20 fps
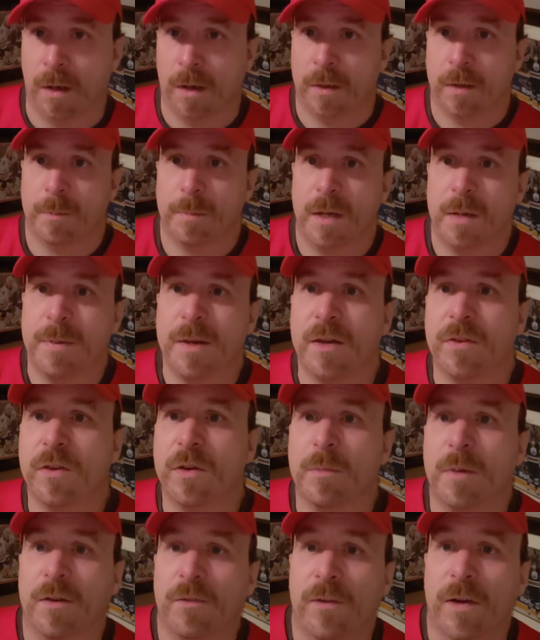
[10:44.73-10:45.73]
Then maybe I
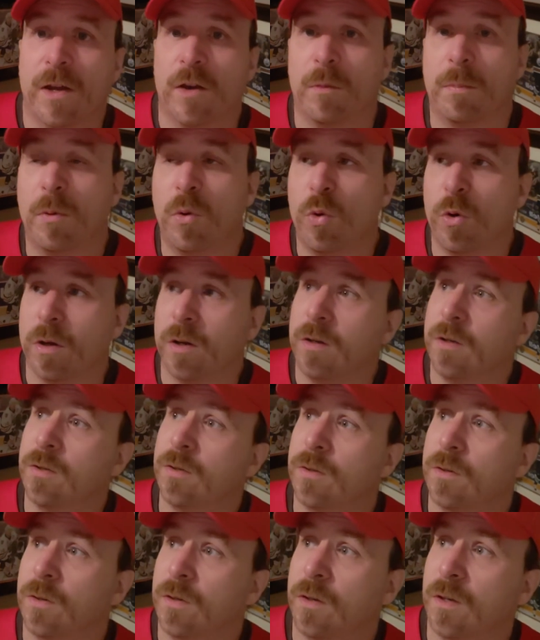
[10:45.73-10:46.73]
think my final point,
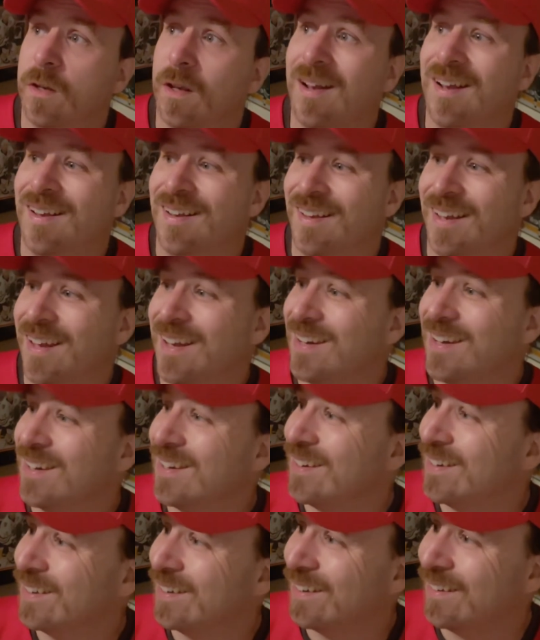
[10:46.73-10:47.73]

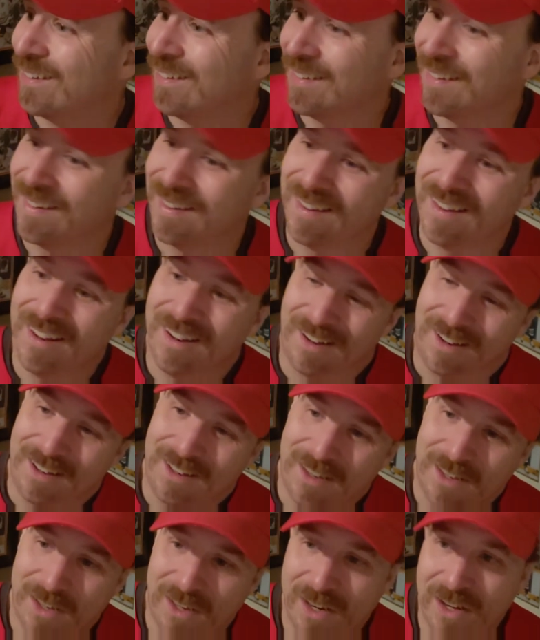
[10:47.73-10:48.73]
and
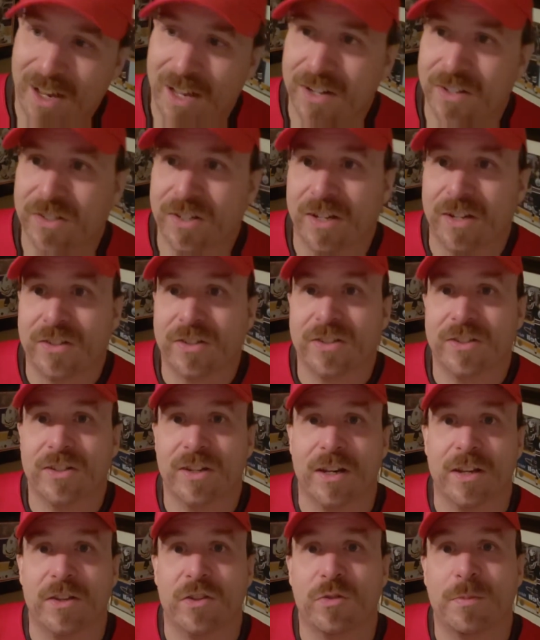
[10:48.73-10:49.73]
it kind of sucks to
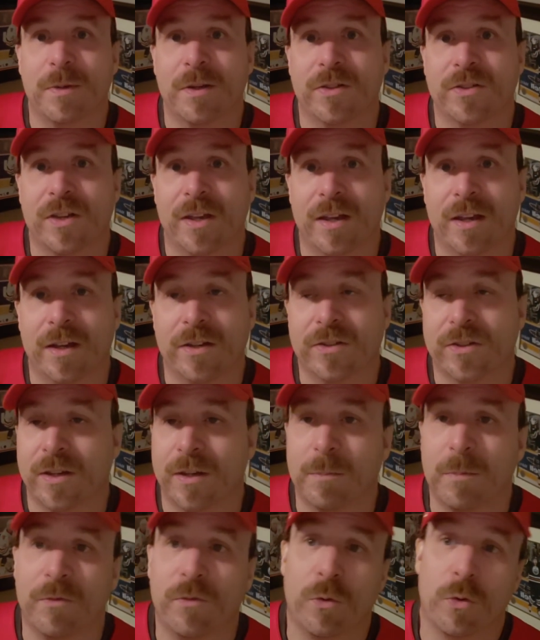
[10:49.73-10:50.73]
say this because, like I
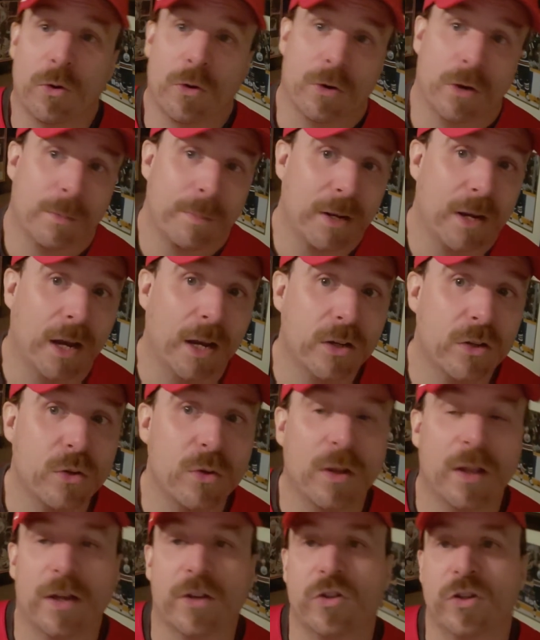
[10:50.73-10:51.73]
said before, I mean, I
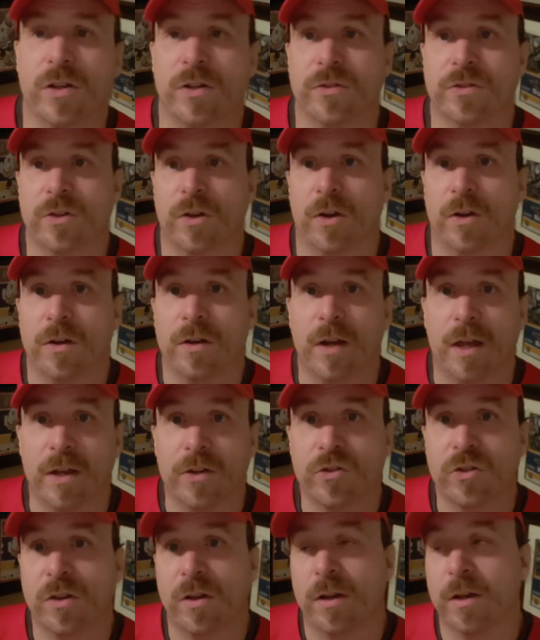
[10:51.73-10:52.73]
do like Chael Sonnen. I
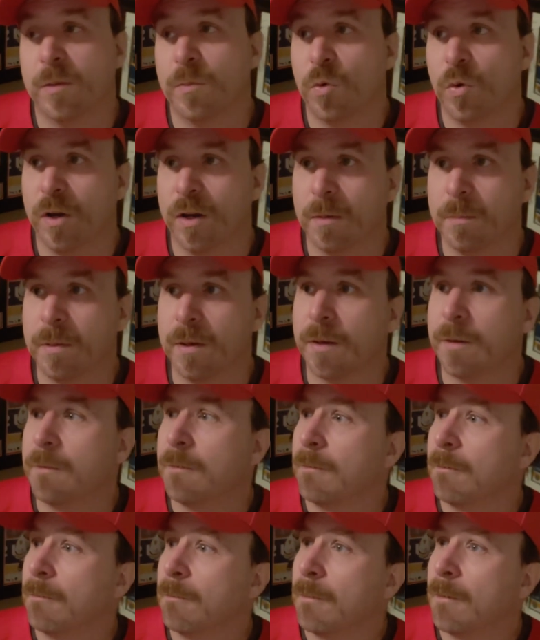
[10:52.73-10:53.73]
actually like him quite a bit.
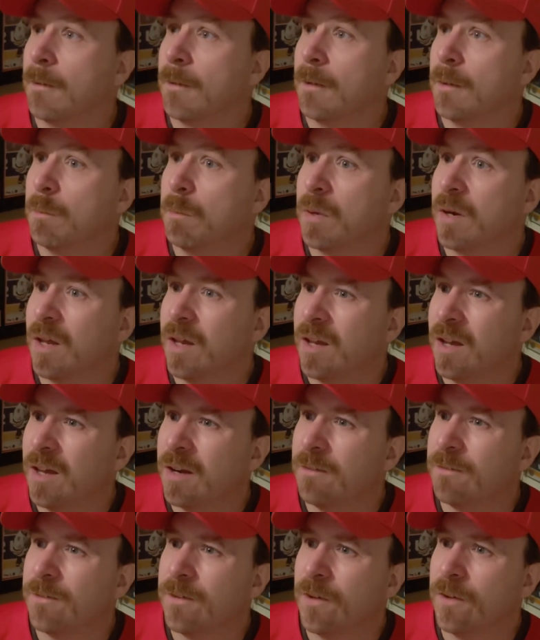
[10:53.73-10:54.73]
But I
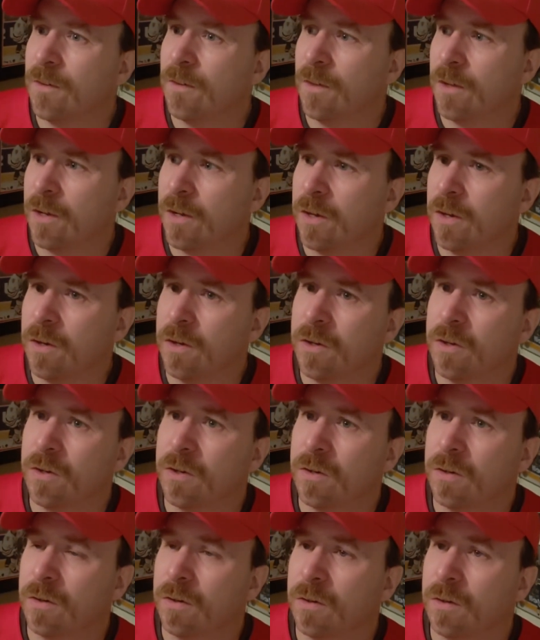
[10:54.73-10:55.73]
kind of feel like,
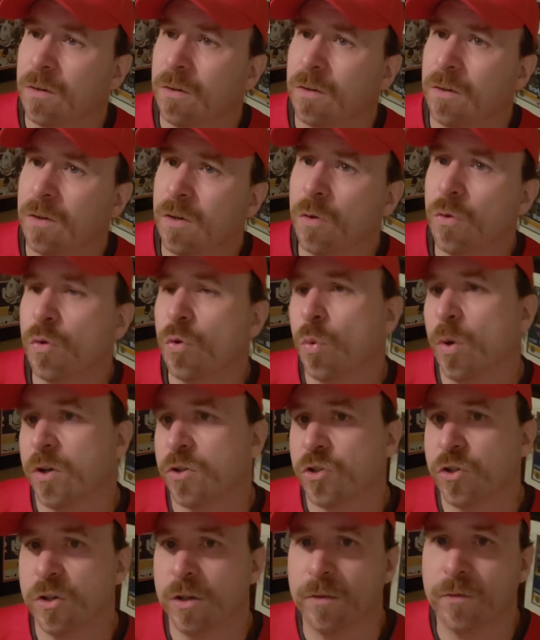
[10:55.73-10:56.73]
you know, the
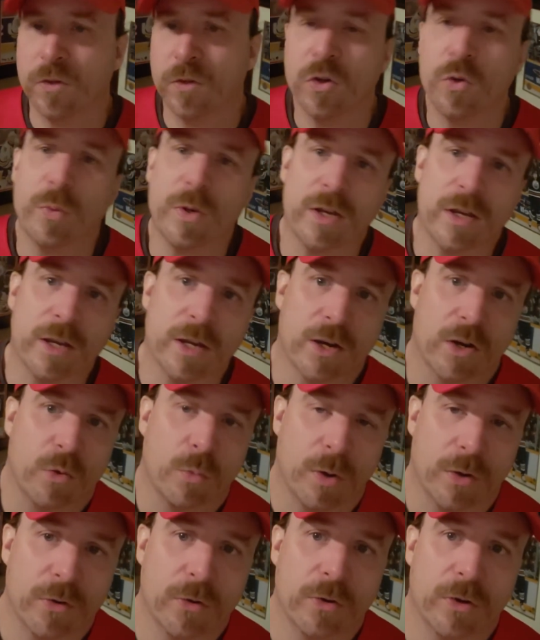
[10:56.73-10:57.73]
question of do we care
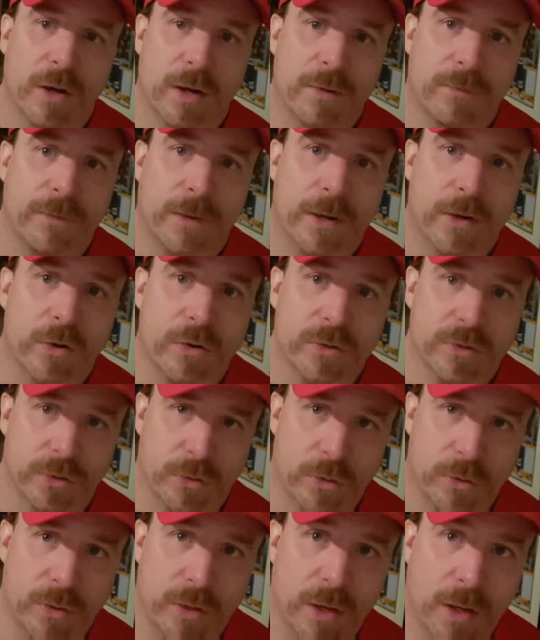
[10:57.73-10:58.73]
whether or not a fighter is a
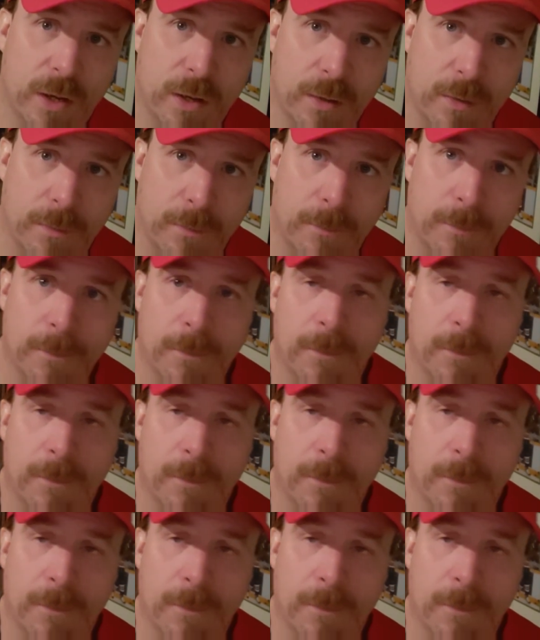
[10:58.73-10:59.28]
good guy?